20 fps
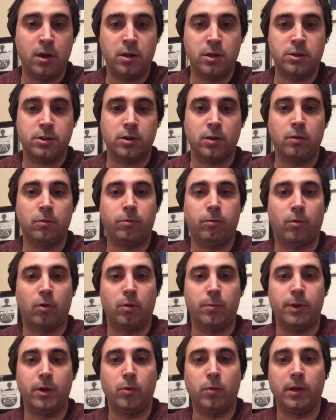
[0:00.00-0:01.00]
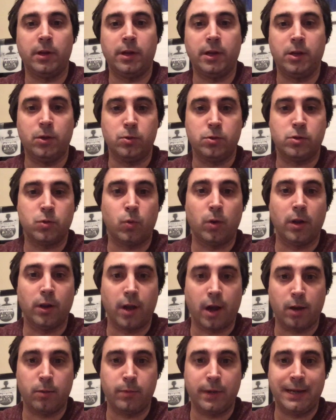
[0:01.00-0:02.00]
so the form you will use will
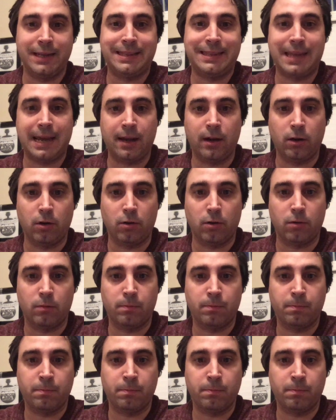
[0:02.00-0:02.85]
not be tengo.